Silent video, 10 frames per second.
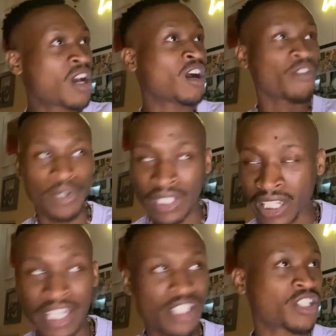of
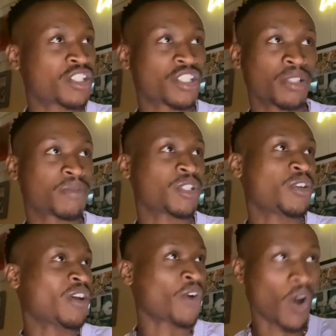relationships and you
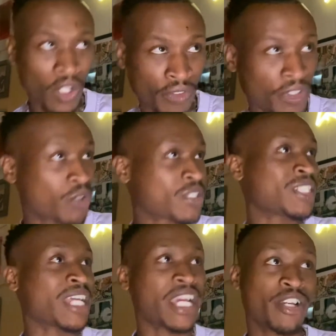have all of those
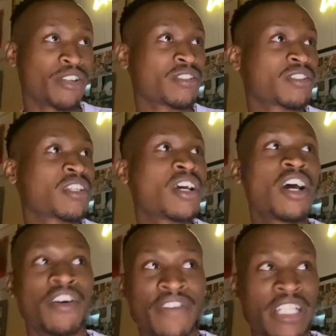layers
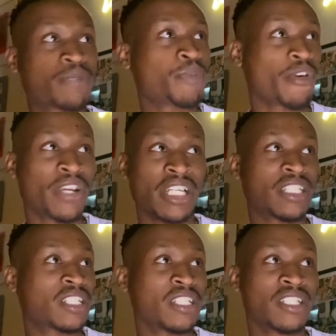of
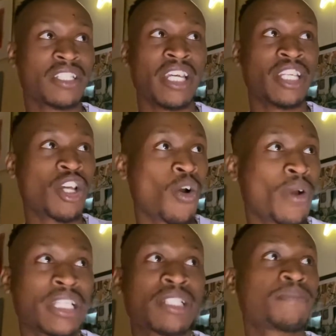experiences and
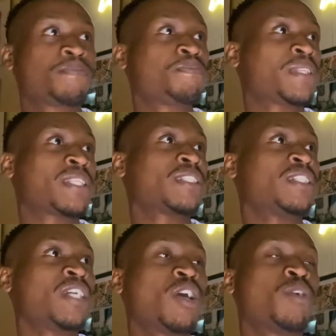going to, you
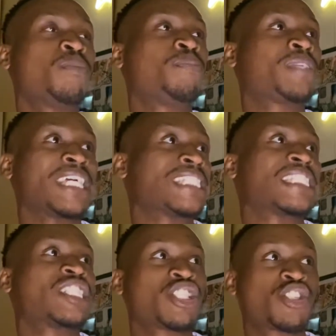know,
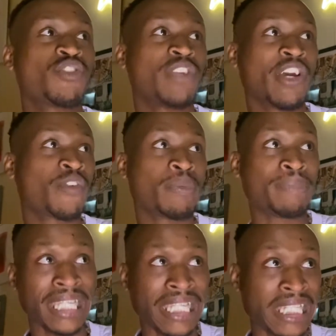places that you've never
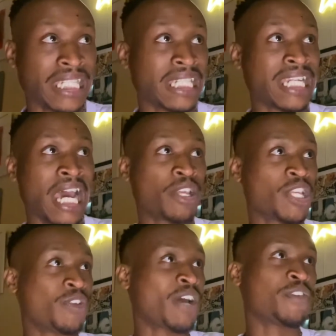been. And now
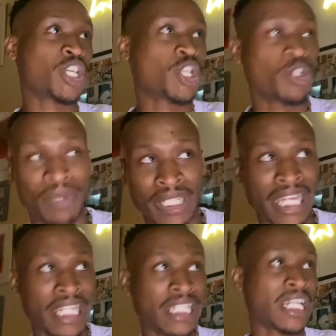you have
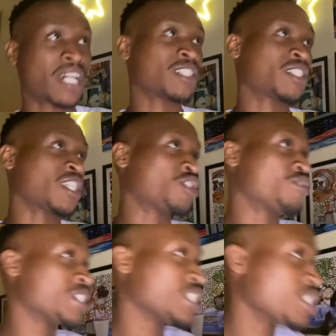accumulated knowledge that you
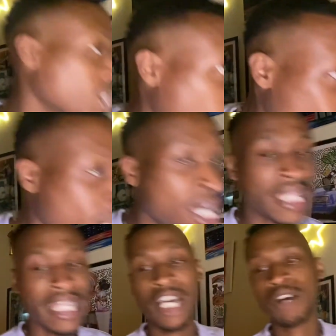didn't know
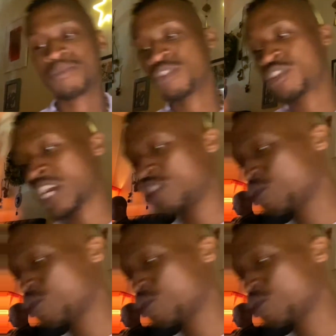that helped you change